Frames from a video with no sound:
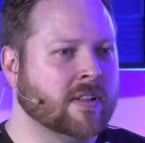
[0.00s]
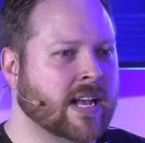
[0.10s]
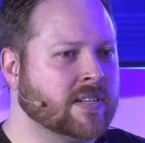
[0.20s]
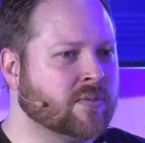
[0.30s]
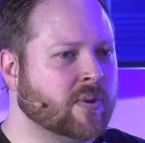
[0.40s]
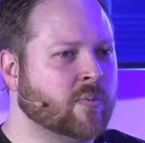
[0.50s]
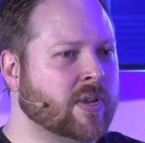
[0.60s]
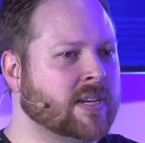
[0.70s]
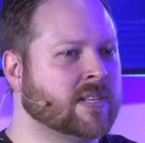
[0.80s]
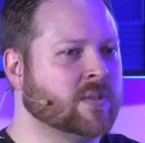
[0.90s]
the last 3
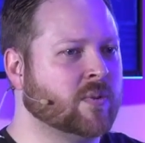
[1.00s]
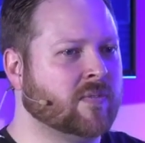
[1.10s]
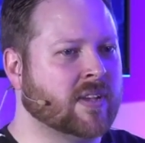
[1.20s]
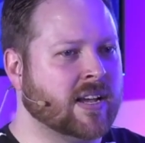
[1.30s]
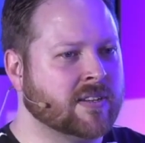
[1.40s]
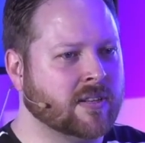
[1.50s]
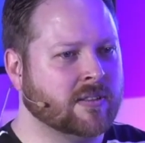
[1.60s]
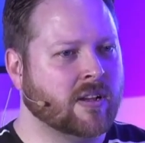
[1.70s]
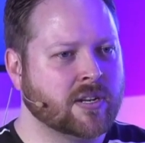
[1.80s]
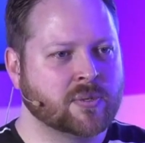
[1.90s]
weeks as we've gotten to
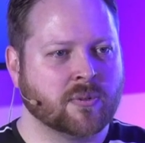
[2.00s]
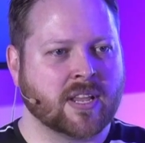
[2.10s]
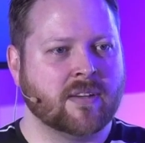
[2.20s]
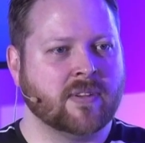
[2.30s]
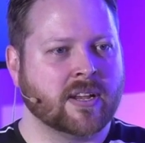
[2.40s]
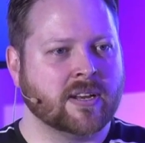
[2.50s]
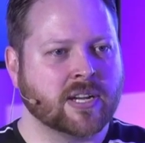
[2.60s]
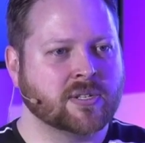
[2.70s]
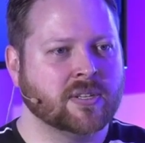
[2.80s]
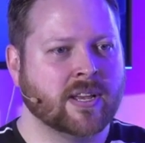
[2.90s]
launch with Cafe
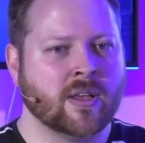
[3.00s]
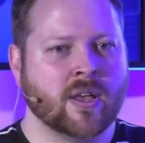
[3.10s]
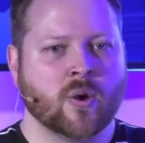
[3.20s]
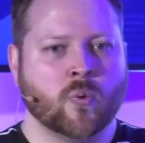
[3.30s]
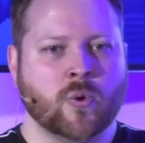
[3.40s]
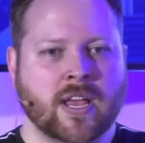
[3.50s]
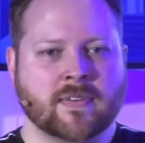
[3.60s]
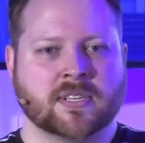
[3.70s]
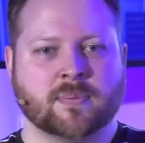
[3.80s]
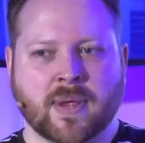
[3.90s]
Connection that we
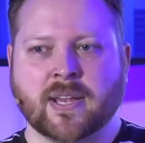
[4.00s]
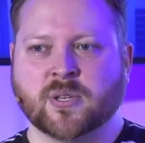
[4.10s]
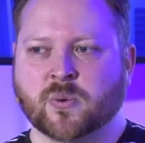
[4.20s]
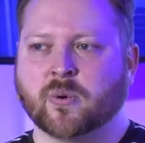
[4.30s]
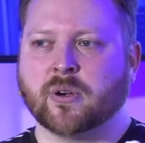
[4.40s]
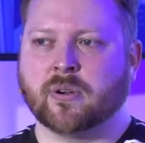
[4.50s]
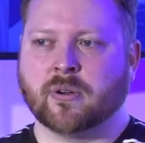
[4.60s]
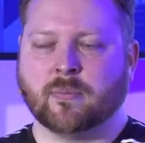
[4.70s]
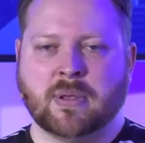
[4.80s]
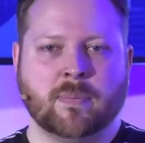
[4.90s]
have a space
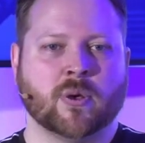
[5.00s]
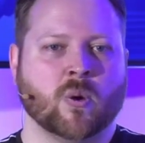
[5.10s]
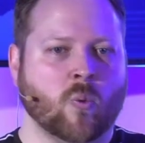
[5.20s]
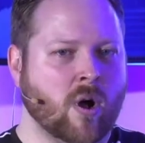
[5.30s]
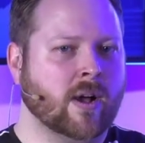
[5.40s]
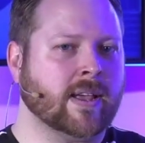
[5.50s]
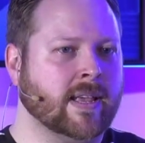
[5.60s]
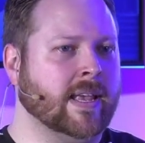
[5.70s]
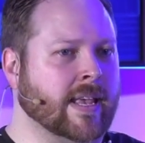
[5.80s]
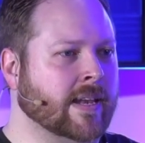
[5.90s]
where people can
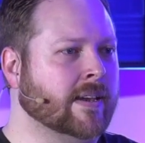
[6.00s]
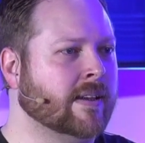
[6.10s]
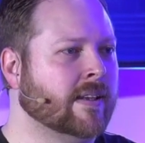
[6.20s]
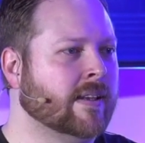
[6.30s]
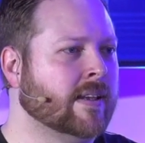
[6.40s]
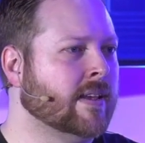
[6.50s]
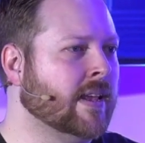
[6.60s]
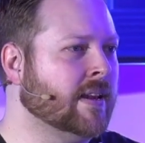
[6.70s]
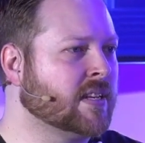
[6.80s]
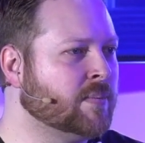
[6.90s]
walk in
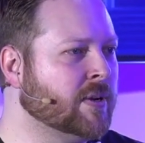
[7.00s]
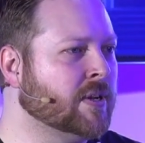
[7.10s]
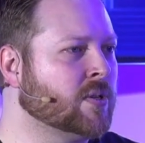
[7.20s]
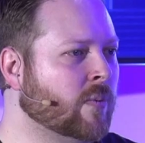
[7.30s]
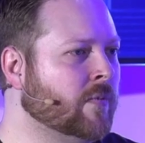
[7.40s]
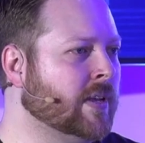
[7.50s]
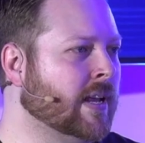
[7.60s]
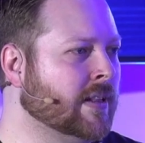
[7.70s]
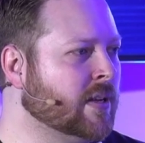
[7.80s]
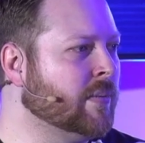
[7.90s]
and experience
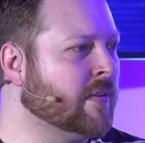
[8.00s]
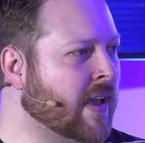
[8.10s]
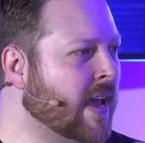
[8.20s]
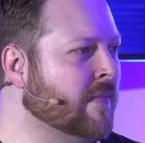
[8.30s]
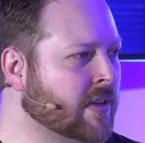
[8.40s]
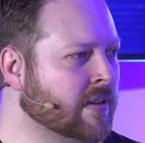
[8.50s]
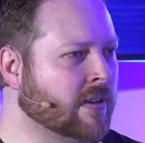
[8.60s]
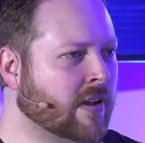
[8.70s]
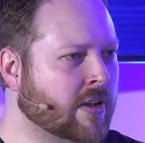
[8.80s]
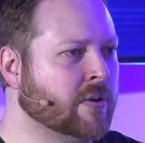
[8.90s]
hopefully a little bit of
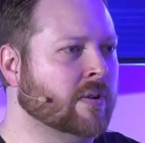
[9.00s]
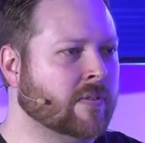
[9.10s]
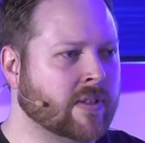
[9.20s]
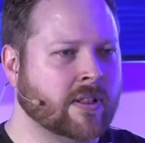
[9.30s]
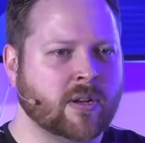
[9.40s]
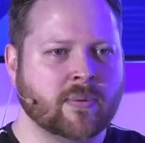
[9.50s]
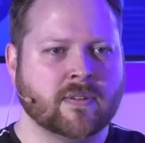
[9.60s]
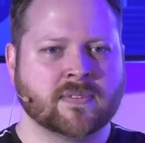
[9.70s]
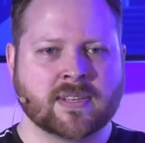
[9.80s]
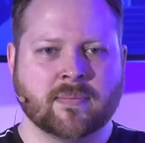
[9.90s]
heaven on earth, a little
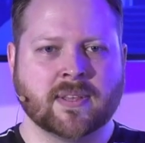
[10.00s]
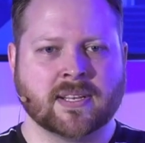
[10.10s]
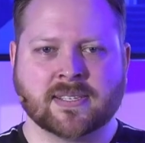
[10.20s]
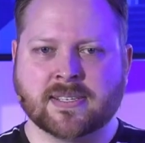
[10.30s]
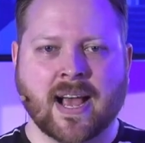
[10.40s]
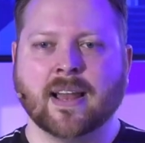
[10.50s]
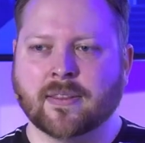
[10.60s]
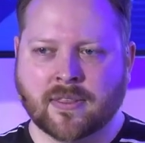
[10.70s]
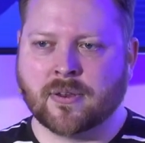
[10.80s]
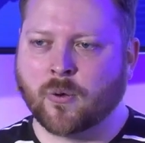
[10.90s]
bit of something that's
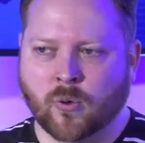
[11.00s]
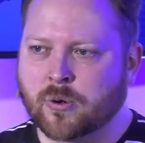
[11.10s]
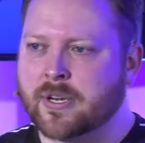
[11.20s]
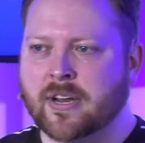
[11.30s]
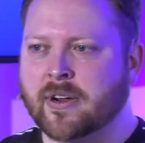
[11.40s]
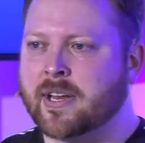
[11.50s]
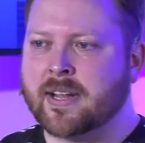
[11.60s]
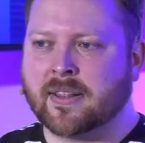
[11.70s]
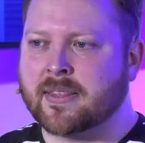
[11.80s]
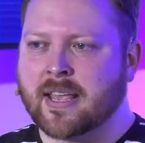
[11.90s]
not the ordinary,
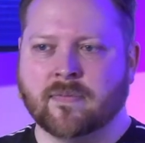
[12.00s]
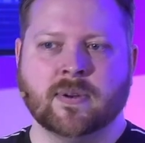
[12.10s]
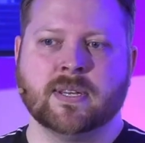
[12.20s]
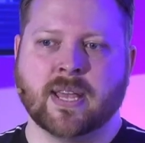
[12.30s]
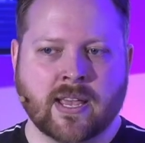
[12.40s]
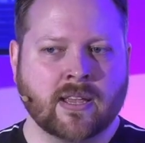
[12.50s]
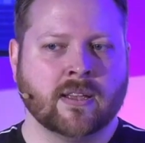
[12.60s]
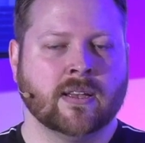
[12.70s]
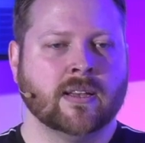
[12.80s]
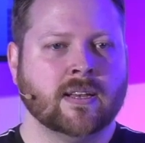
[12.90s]
not the
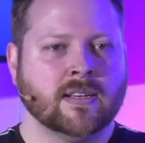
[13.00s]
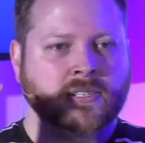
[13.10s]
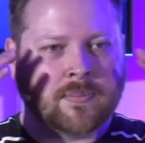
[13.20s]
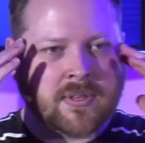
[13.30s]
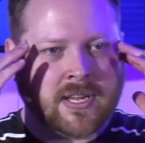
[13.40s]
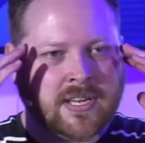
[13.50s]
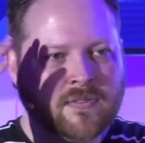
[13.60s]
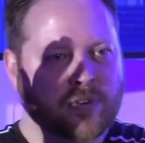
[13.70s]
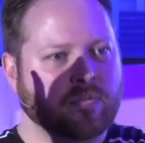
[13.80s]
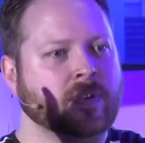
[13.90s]
everyday, something that
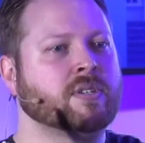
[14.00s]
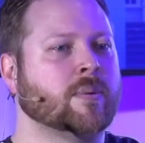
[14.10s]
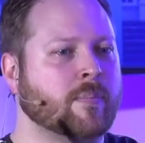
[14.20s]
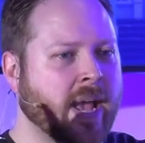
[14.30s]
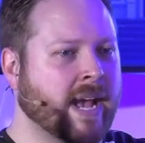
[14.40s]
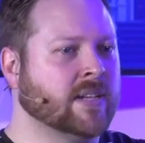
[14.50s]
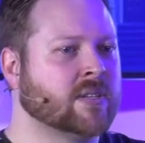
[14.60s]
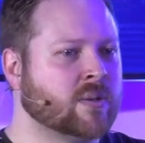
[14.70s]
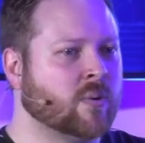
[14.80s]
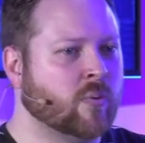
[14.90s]
gets your vision
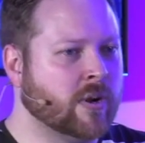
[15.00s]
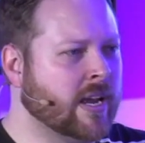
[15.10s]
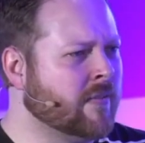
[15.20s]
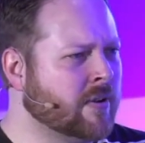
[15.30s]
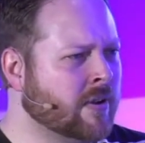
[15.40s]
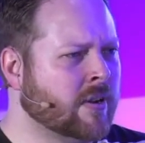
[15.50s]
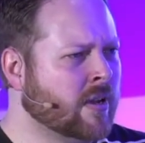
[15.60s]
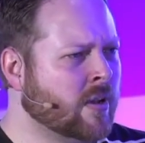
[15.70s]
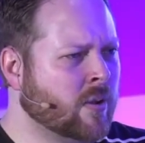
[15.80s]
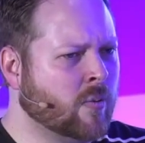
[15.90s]
past wherever,
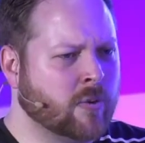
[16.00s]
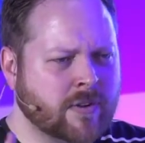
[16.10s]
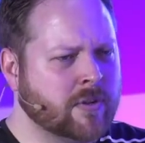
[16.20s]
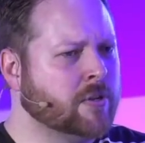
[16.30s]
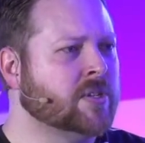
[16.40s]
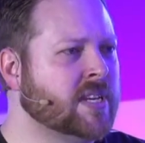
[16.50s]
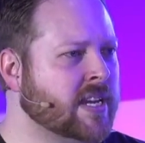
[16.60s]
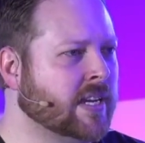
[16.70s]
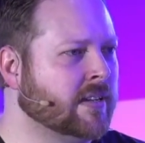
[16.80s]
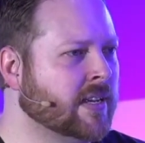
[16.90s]
whatever you're
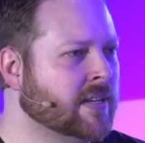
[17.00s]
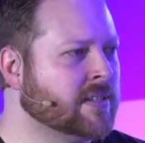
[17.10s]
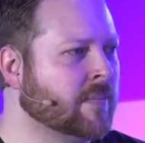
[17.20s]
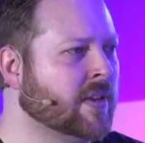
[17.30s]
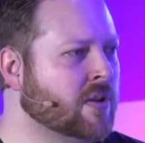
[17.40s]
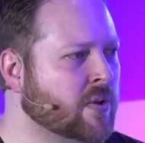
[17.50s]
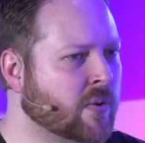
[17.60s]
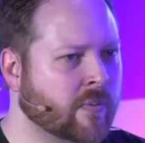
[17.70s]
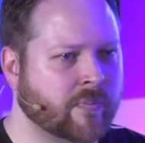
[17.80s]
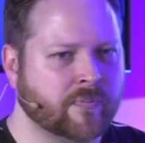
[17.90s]
seeing into something
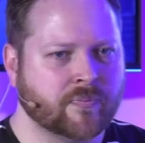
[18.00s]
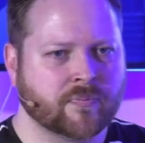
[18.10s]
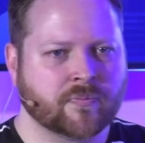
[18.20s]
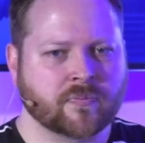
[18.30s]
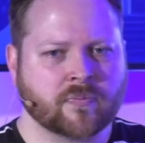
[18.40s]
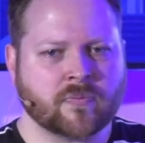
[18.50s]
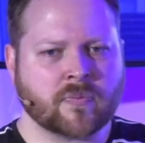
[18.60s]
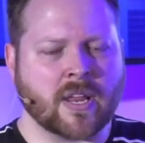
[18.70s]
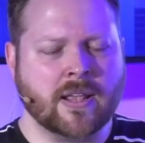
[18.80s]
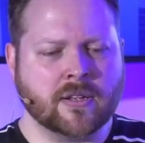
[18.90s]
new.
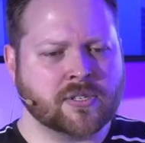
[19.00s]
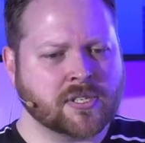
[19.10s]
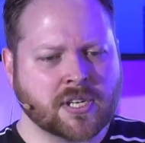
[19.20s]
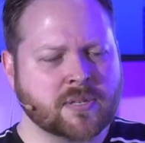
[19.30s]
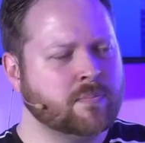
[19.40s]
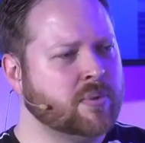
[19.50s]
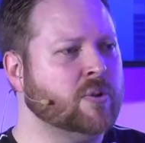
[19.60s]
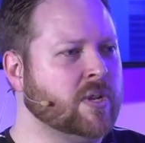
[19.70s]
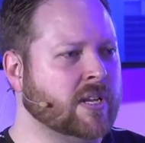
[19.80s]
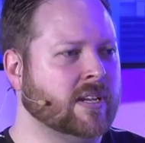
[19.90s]
And there's just such
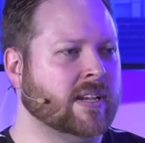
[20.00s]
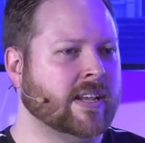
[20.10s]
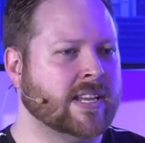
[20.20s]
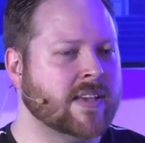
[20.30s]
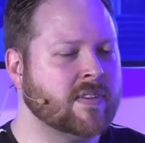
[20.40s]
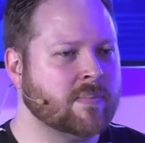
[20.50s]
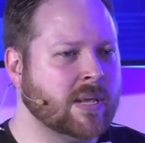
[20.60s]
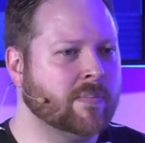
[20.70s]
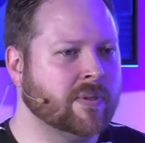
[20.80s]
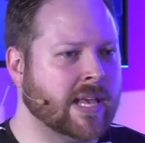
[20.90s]
beauty in giving
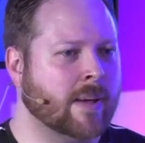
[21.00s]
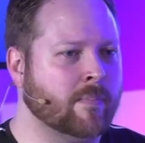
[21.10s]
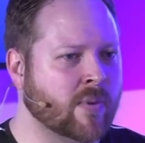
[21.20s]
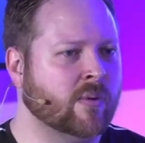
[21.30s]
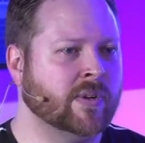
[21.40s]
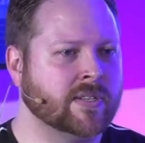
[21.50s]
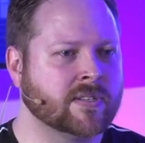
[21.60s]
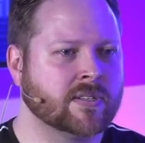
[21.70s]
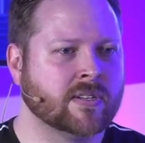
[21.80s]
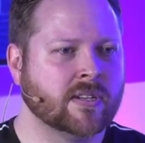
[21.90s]
people that moment.